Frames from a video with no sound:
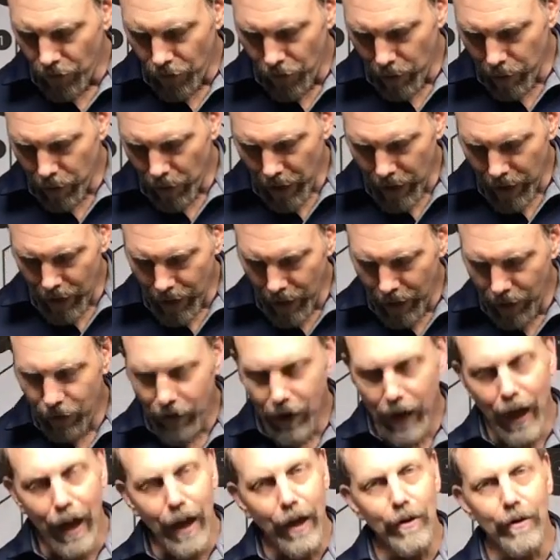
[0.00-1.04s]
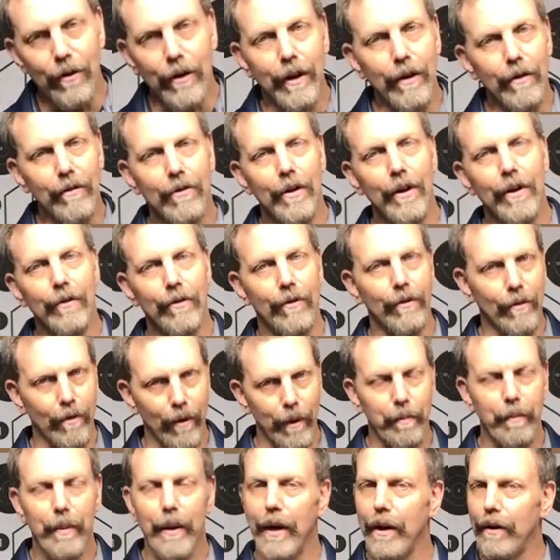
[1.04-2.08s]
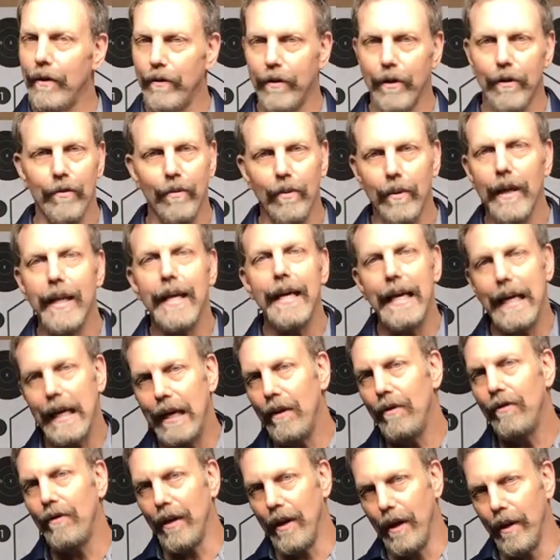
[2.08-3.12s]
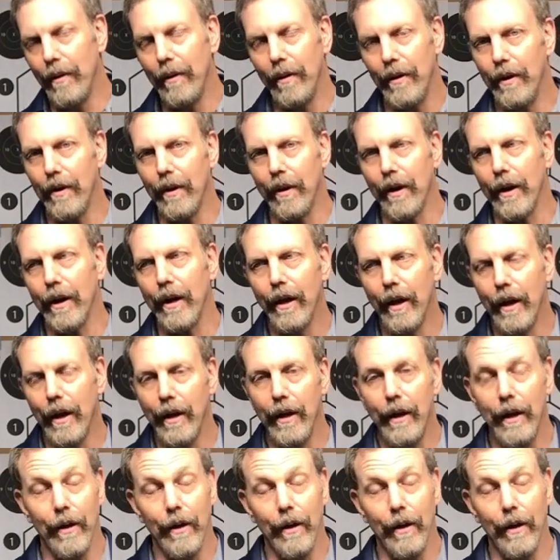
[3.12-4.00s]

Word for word: if you bought an HK and you can change the grip panels, that's really easy, all right?